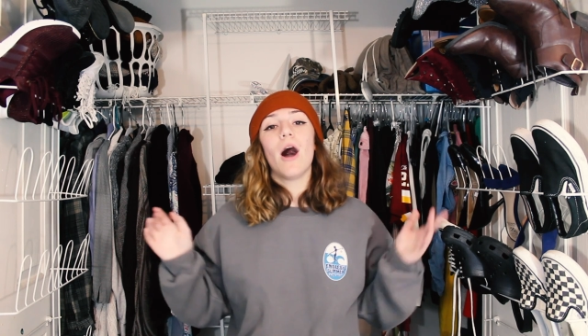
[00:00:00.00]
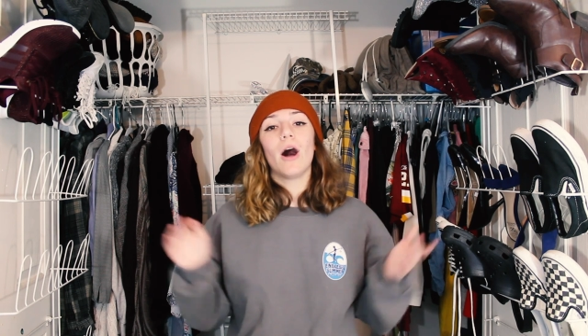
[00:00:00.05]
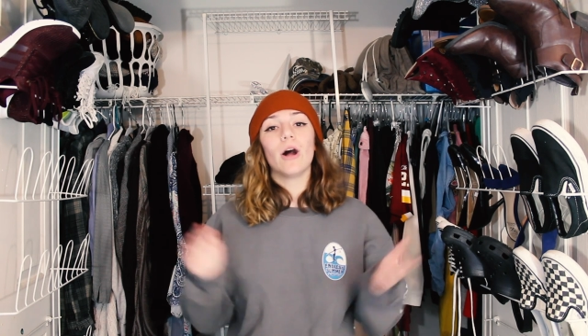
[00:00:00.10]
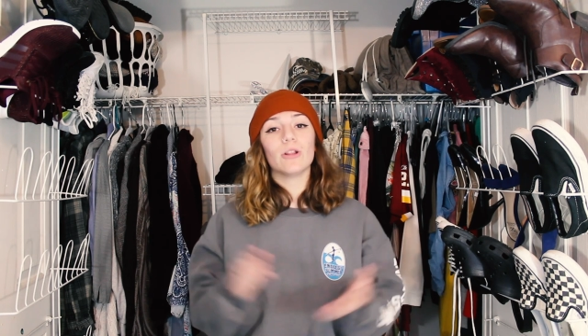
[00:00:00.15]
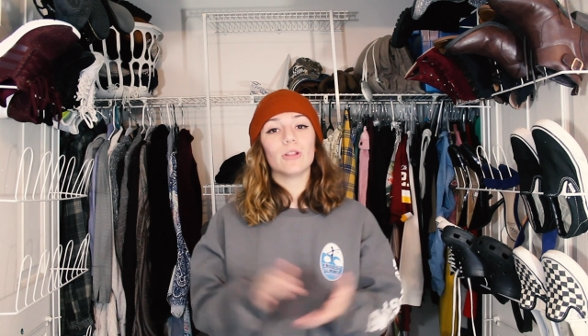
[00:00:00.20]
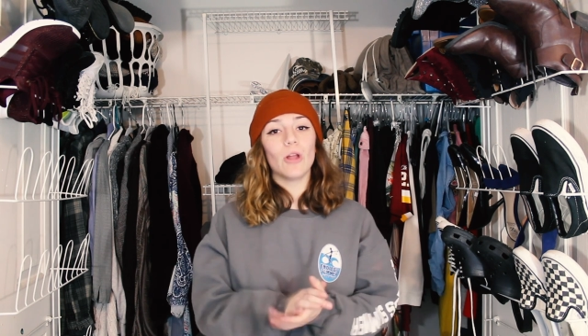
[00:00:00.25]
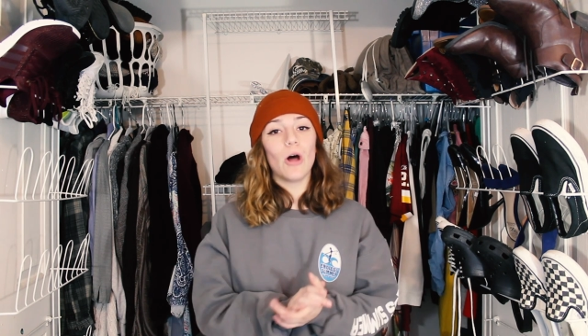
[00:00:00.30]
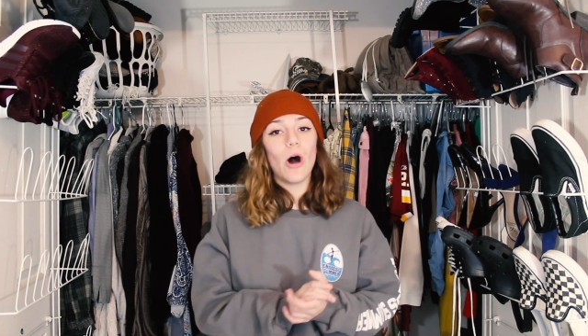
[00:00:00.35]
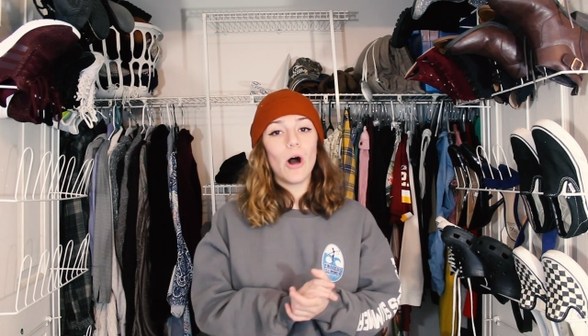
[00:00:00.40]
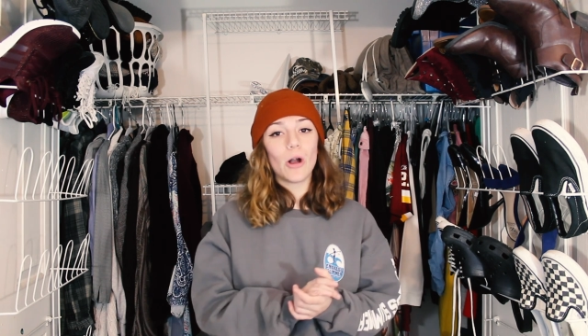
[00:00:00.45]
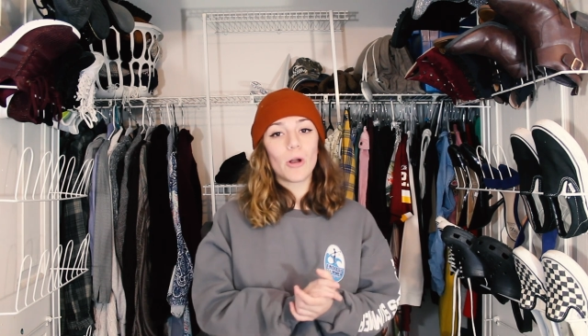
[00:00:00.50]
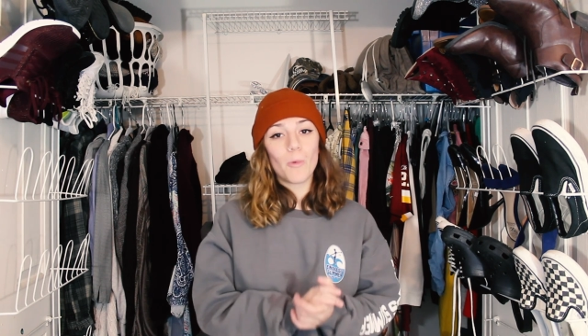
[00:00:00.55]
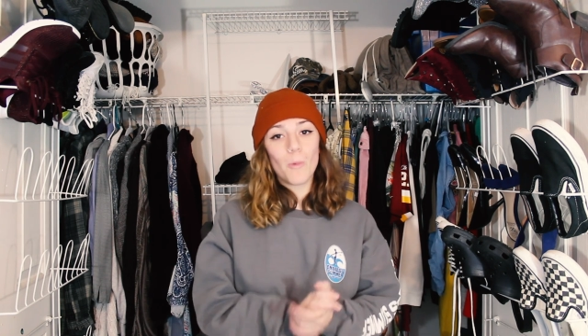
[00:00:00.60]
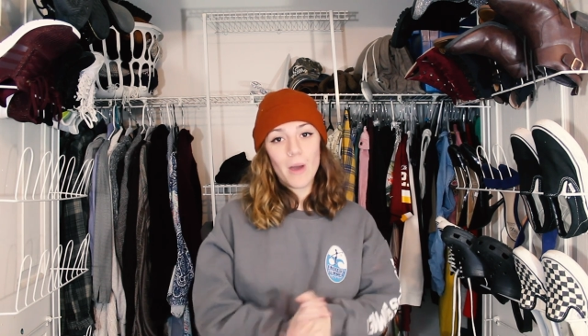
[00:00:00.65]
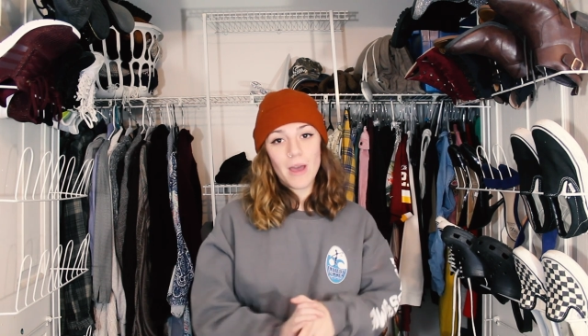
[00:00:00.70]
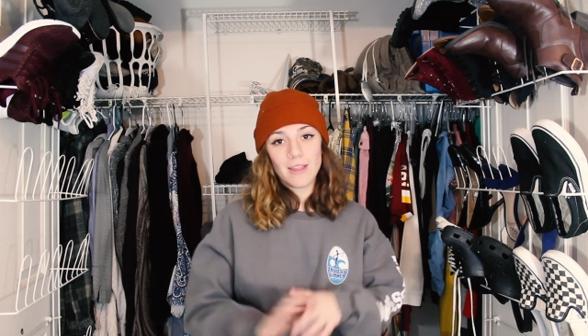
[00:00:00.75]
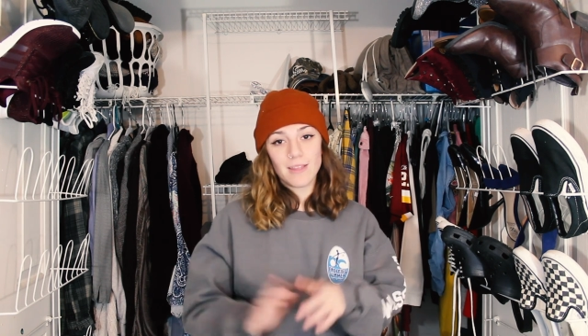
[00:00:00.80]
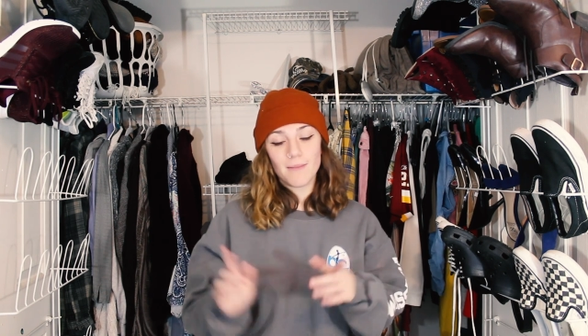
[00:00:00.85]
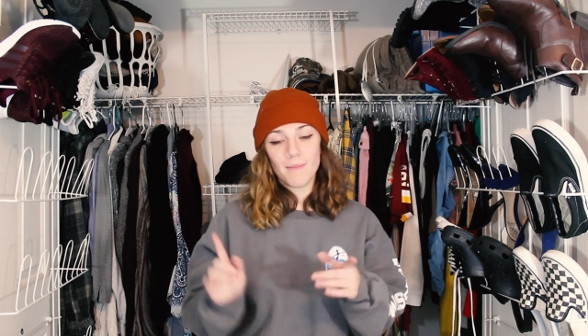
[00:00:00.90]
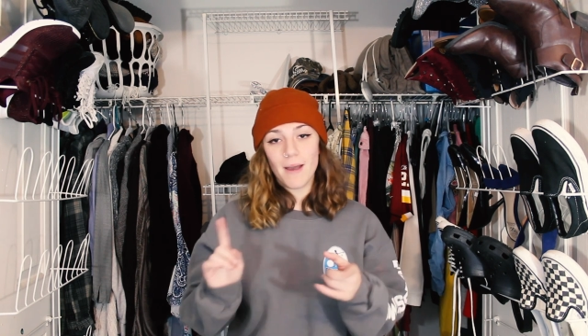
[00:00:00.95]
along
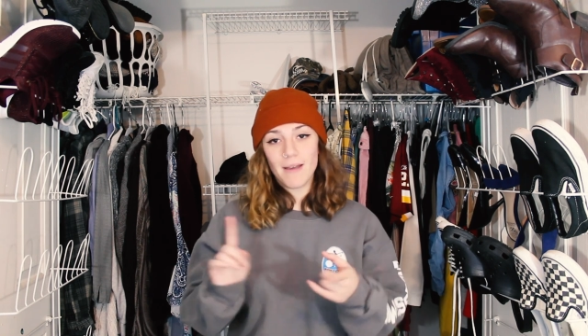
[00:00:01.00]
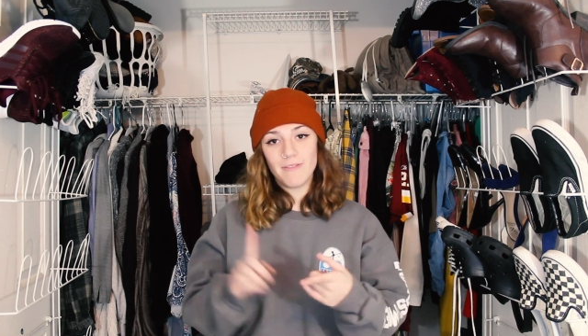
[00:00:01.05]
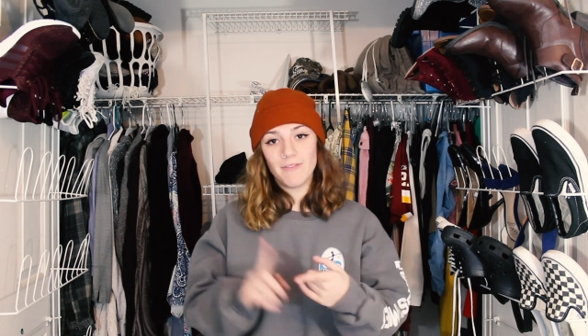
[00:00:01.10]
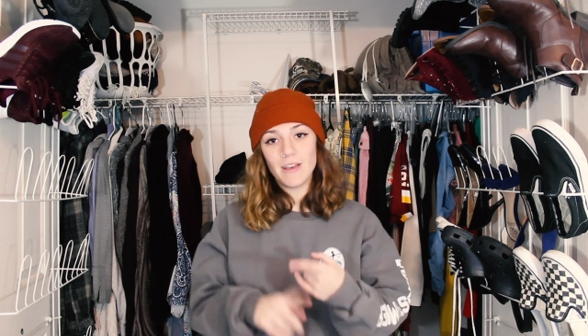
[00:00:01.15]
with my